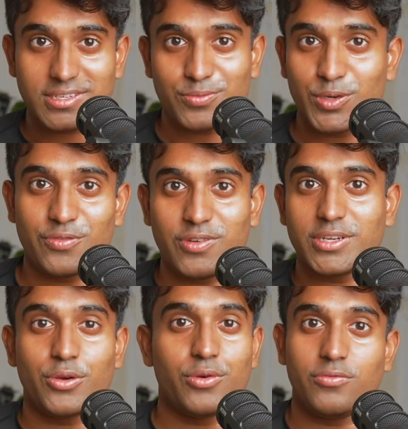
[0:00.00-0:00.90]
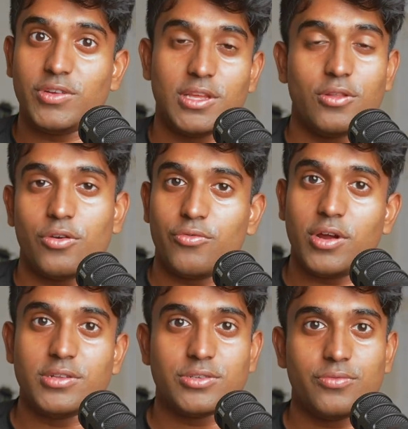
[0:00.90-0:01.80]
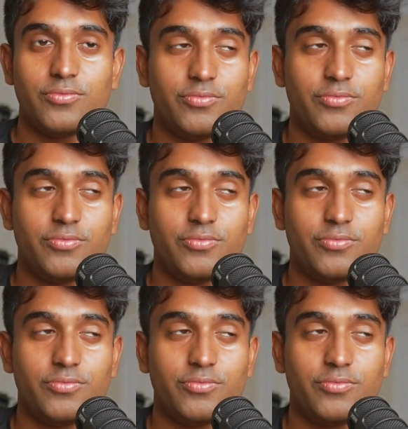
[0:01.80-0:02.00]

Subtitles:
whenever I go on really long runs or